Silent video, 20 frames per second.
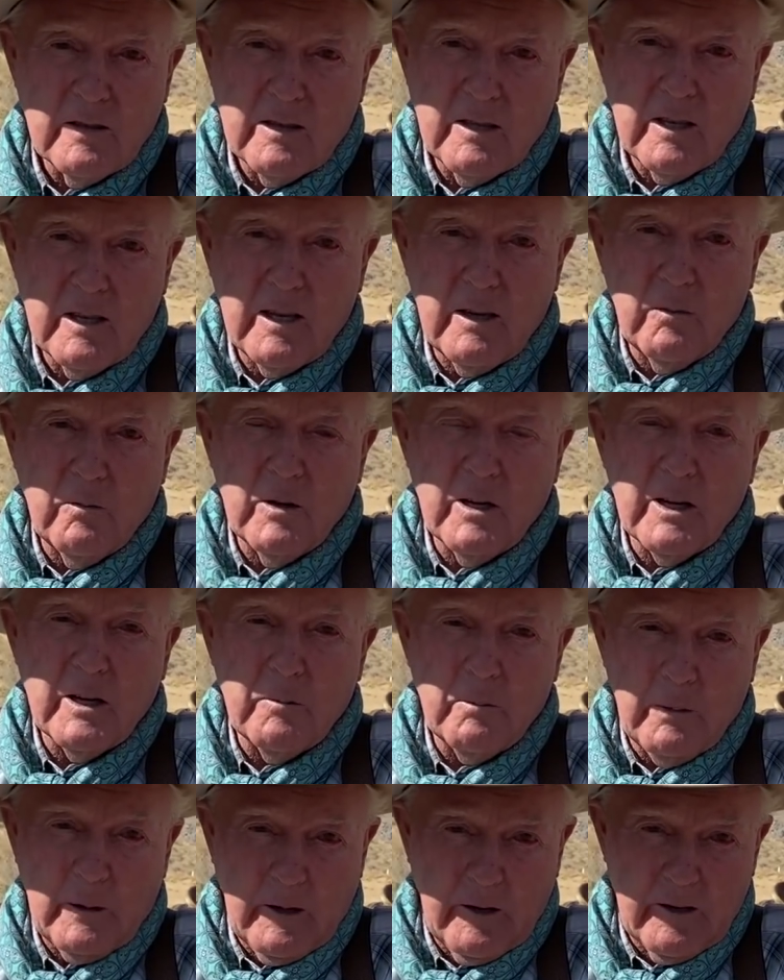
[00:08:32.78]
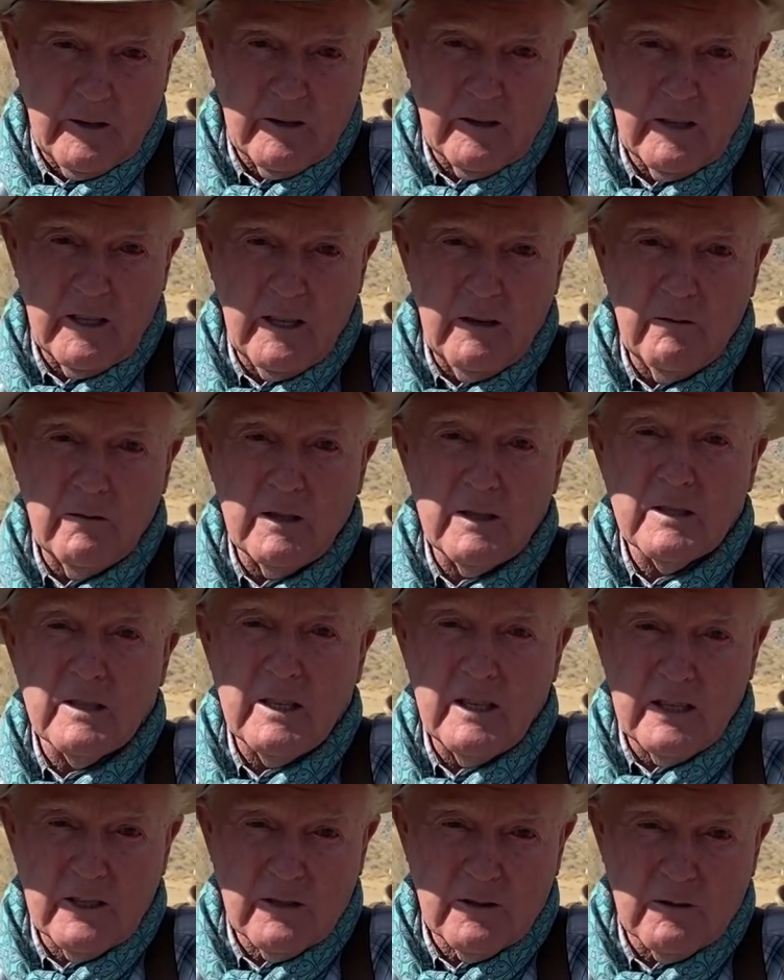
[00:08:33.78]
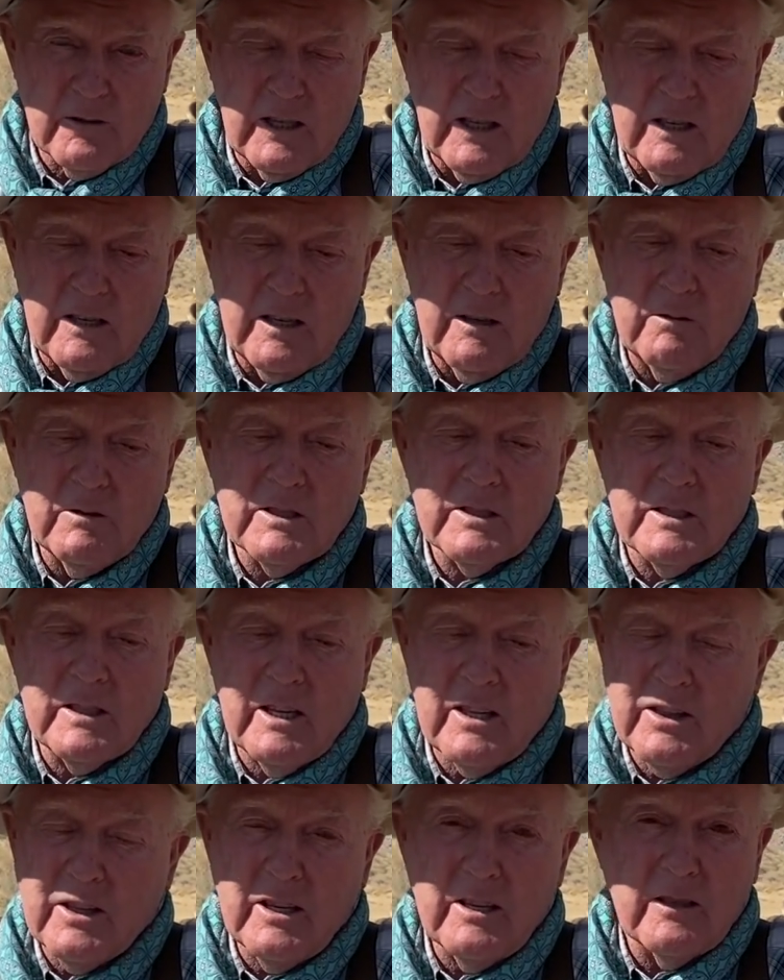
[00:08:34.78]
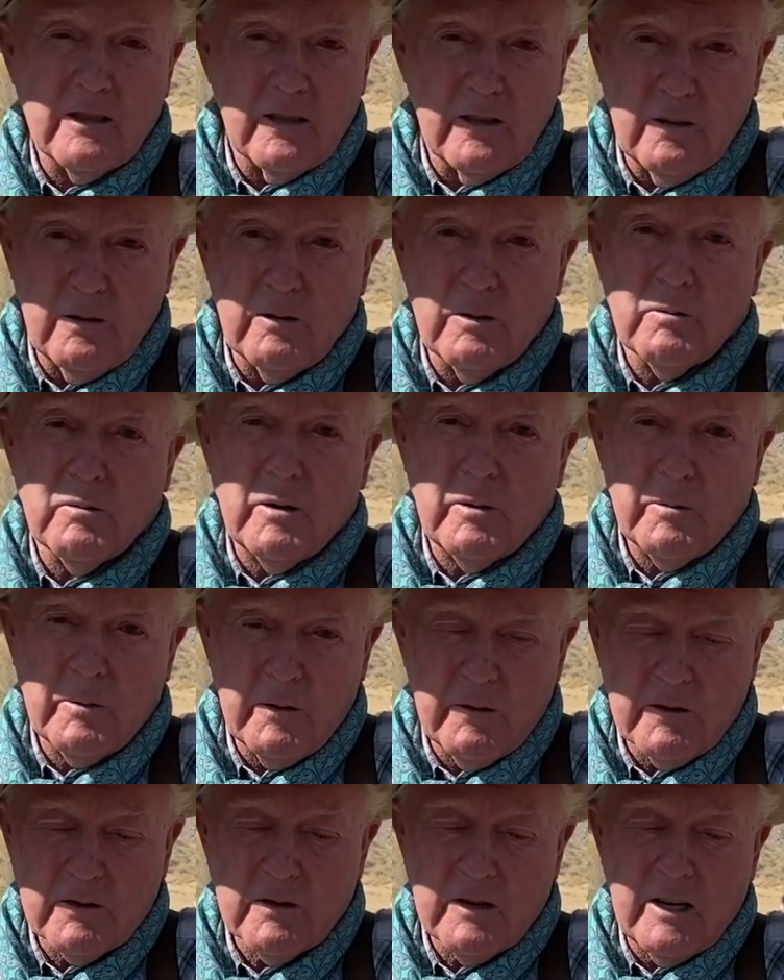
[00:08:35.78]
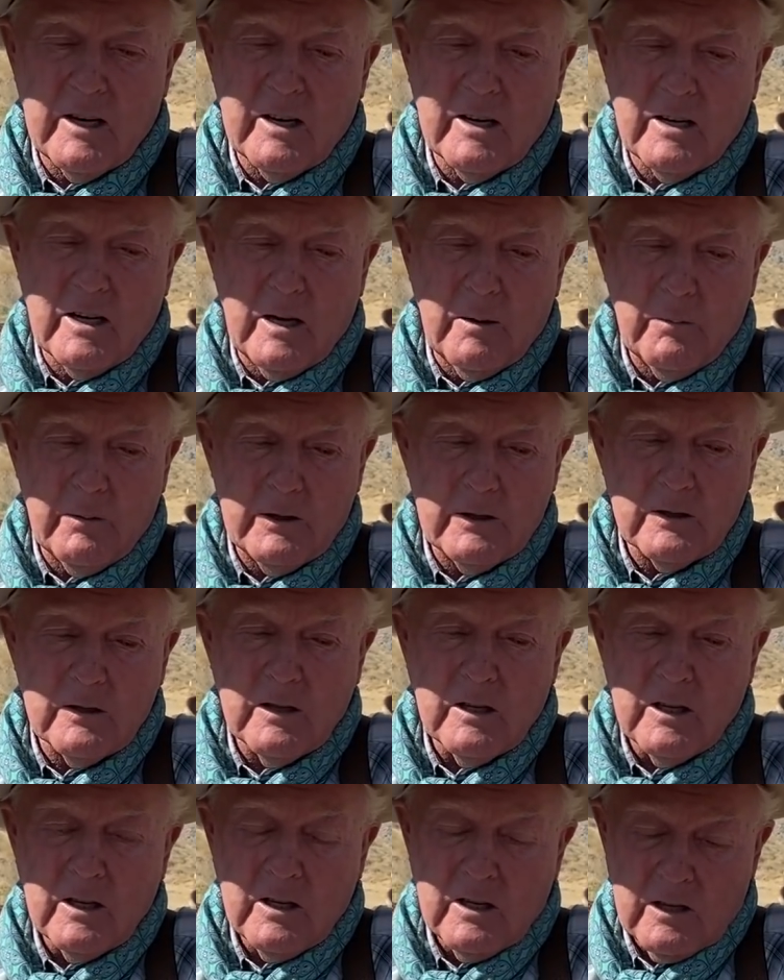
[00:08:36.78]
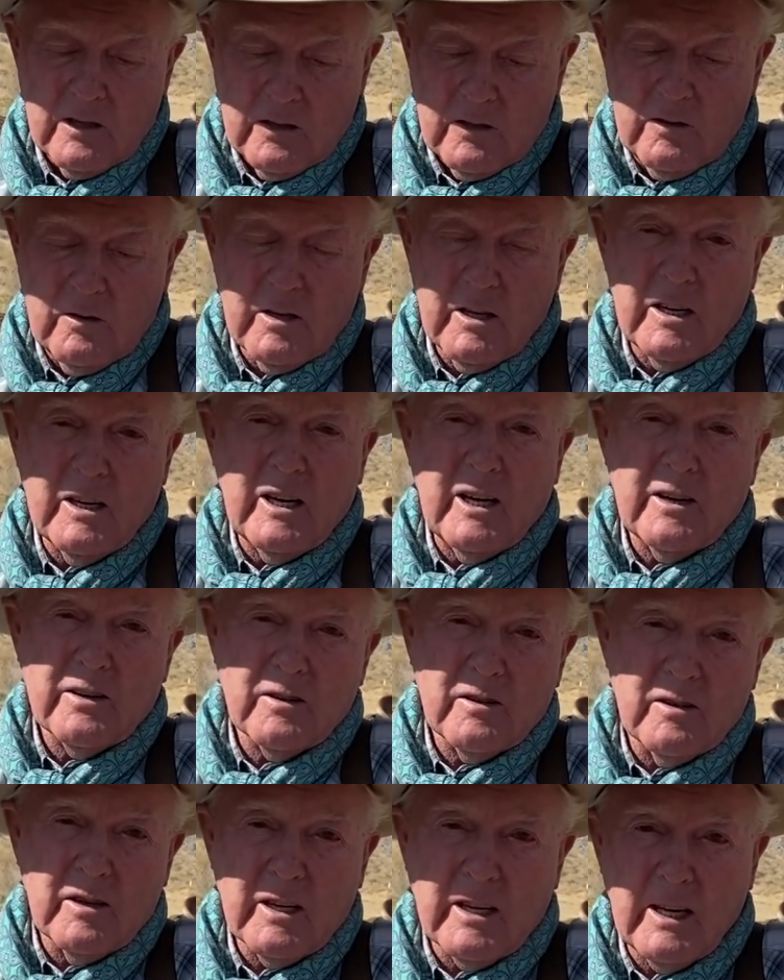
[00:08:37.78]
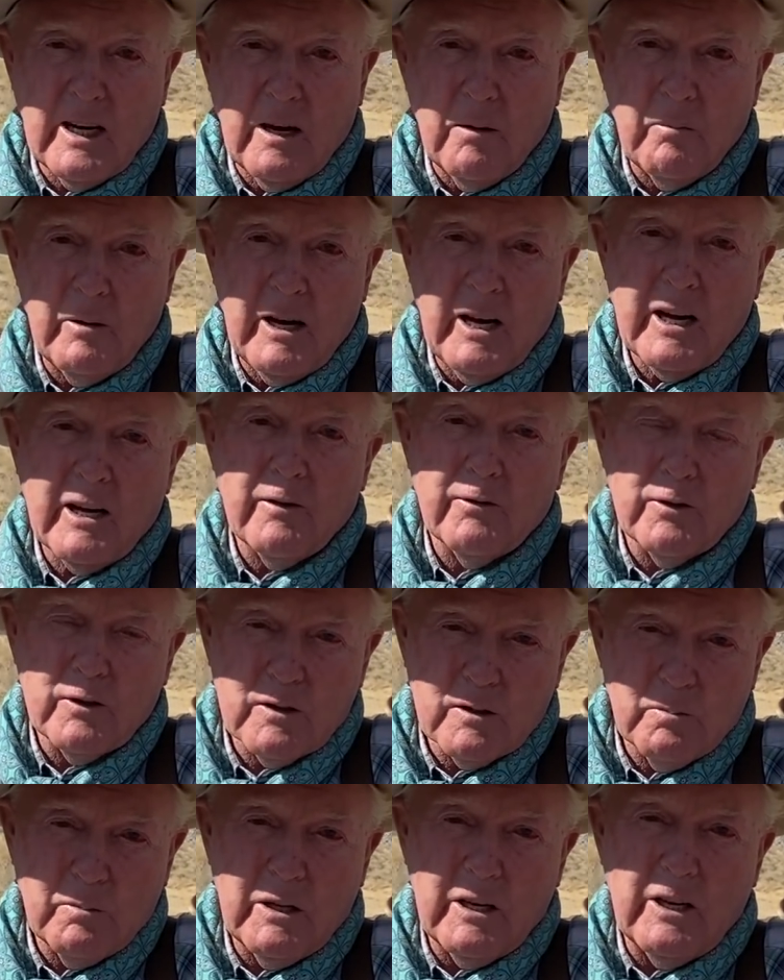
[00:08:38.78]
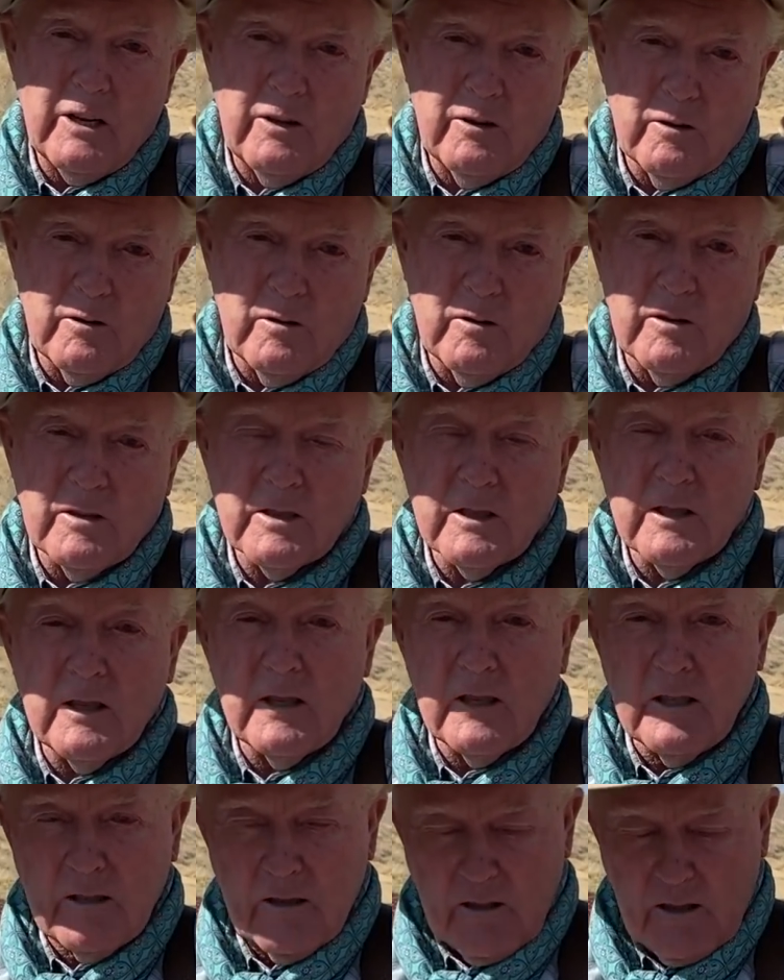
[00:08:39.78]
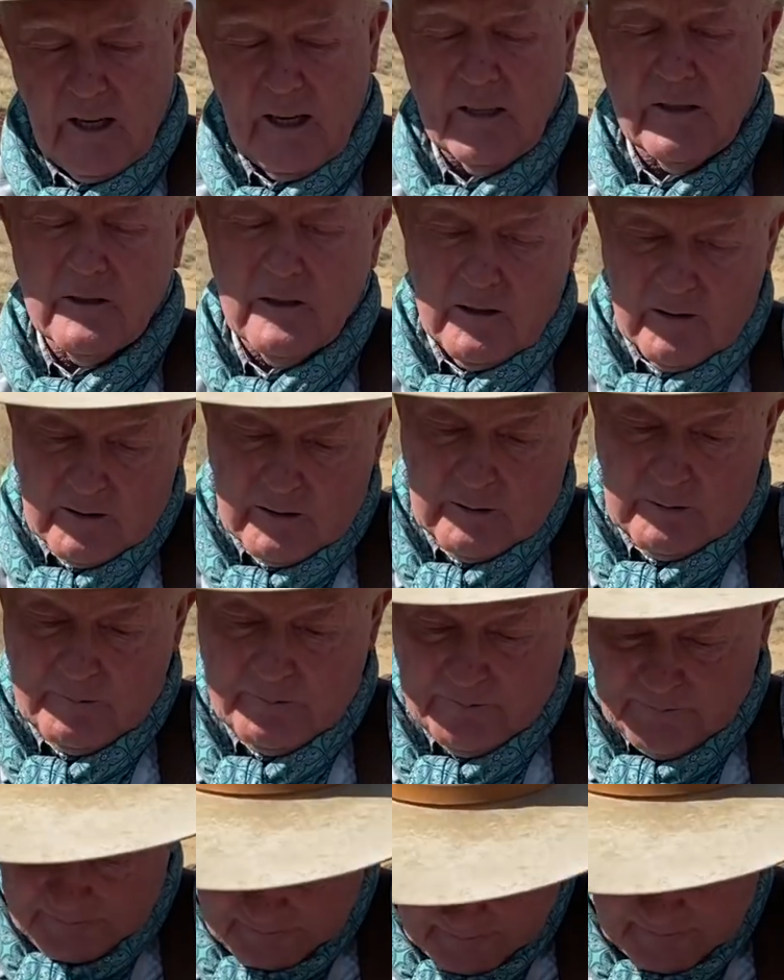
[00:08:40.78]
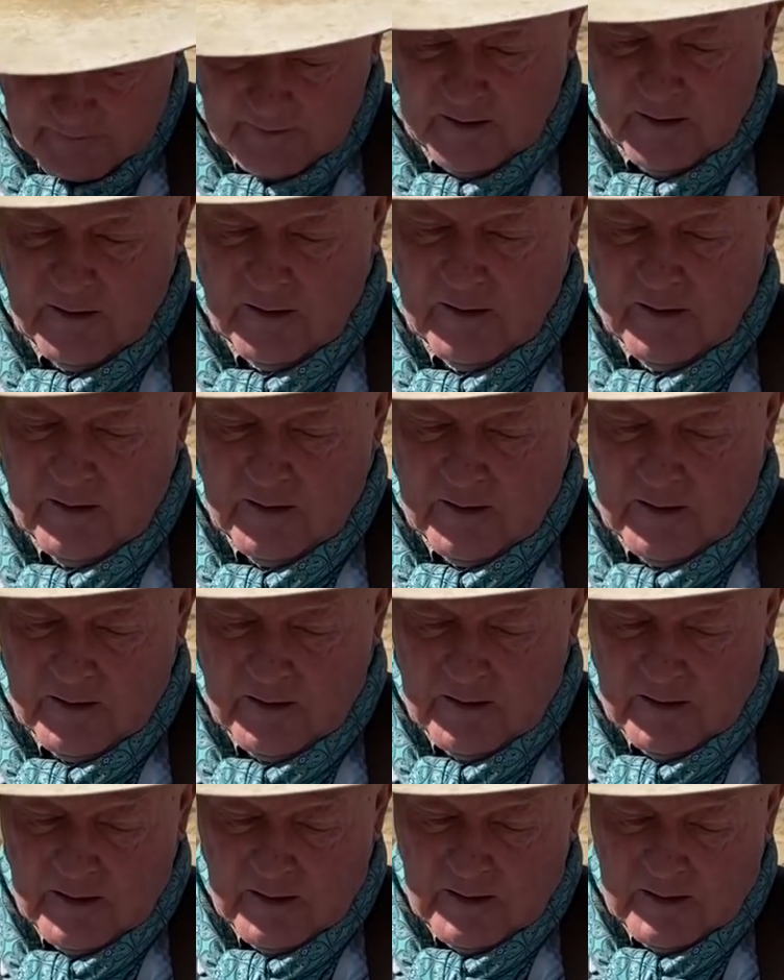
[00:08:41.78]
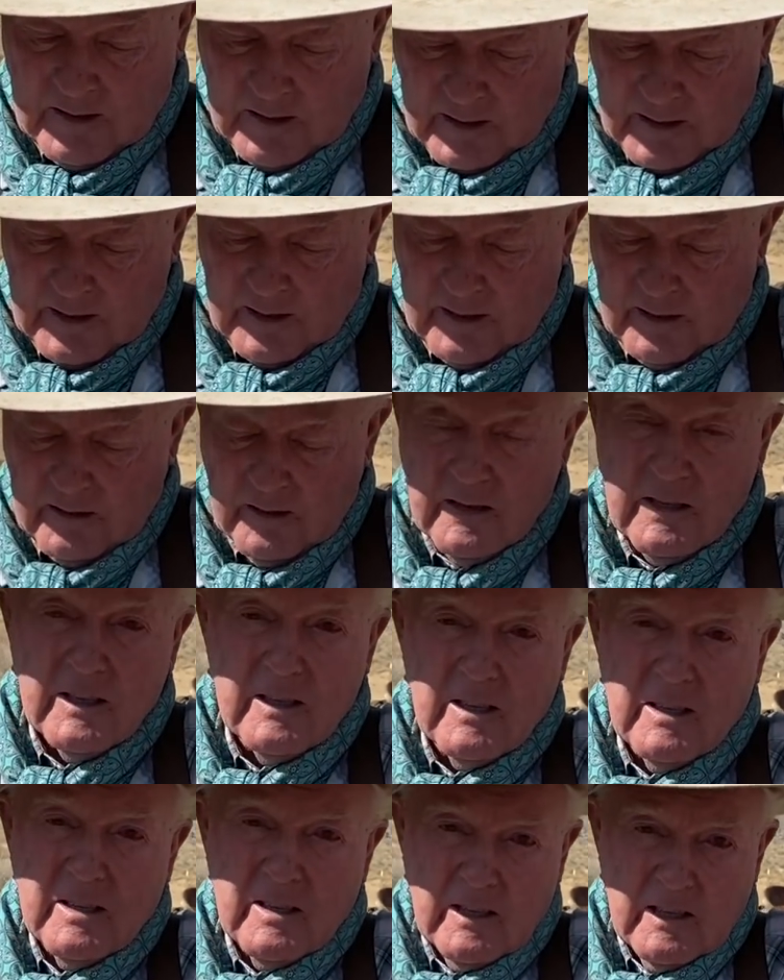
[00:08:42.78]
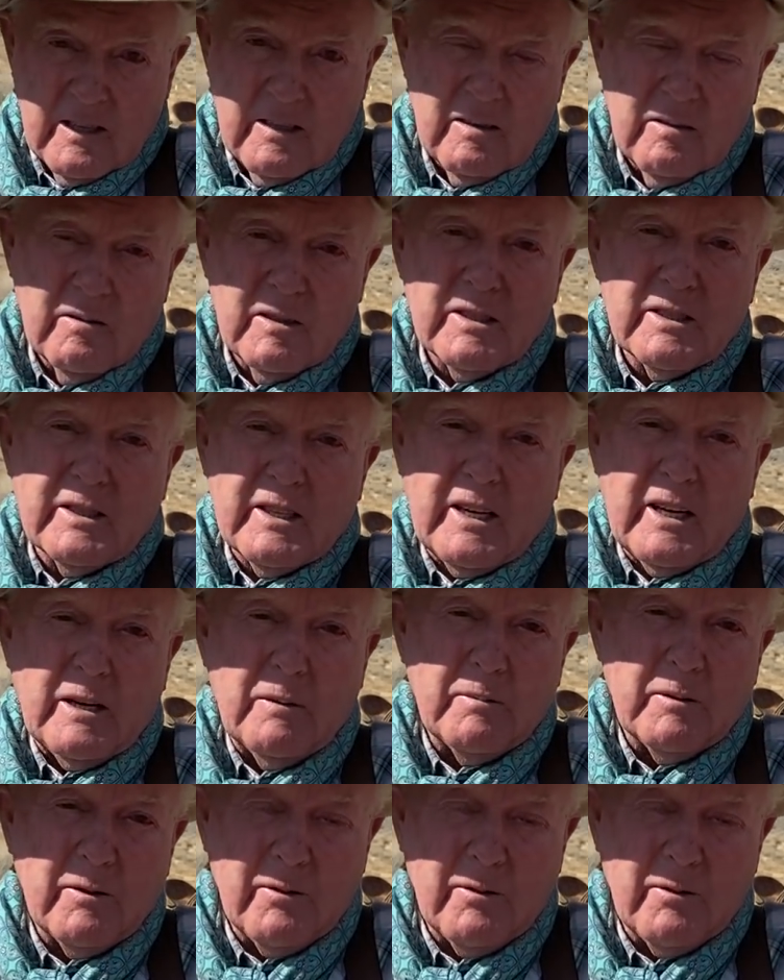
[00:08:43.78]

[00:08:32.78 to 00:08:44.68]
a willing partner. He was history. He was nothing to do with what we were trying to accomplish. You cannot turn a cow back if you're spinning your horse in a tight circle. He was set up to